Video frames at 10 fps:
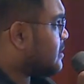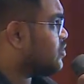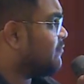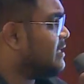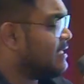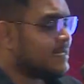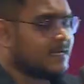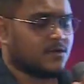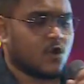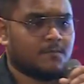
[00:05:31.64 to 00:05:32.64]
So we needed
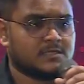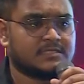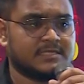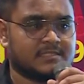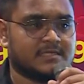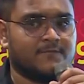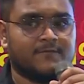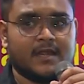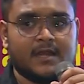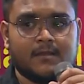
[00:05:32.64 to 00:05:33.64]
a robust system
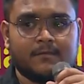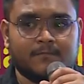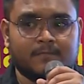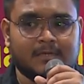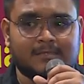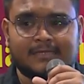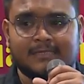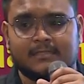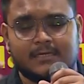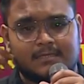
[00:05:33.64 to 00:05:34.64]
where
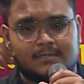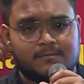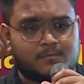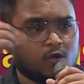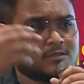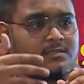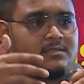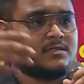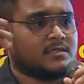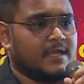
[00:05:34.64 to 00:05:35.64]
both
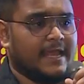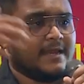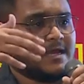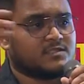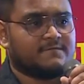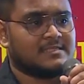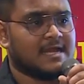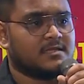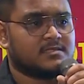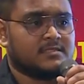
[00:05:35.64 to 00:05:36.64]
the areas of
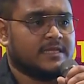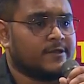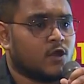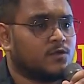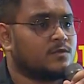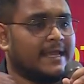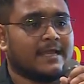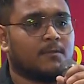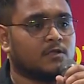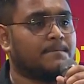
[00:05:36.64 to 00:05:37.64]
designers need not to
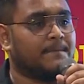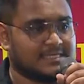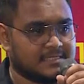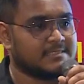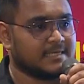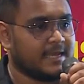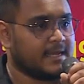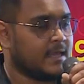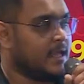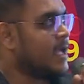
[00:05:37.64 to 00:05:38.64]
think about the pixels again
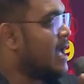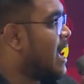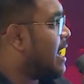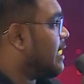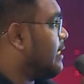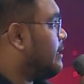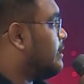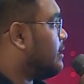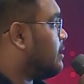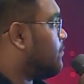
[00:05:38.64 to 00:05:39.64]
and
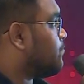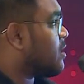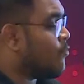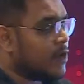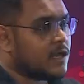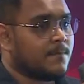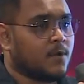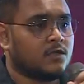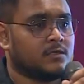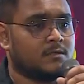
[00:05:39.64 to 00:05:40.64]
work
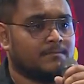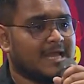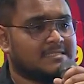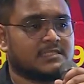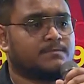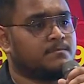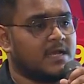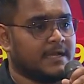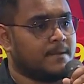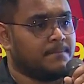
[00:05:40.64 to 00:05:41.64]
upon by just
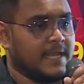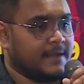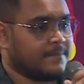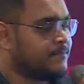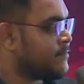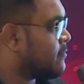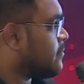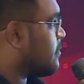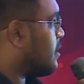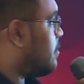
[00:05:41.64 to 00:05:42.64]
plug and playing,
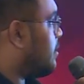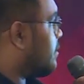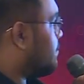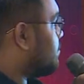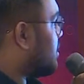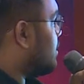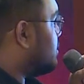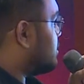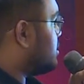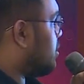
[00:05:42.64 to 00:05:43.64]
right?
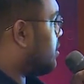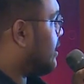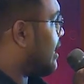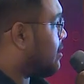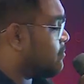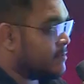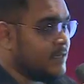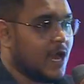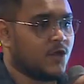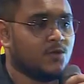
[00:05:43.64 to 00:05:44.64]
So yeah,
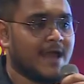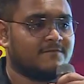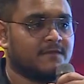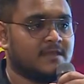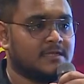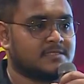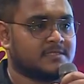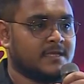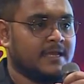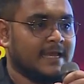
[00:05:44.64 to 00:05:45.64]
now you have the
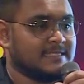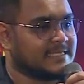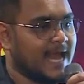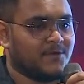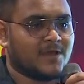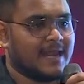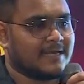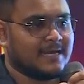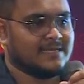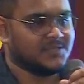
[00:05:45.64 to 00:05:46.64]
villains. It's time to
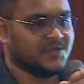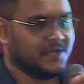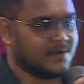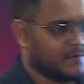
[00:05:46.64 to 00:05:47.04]
characterize your hero.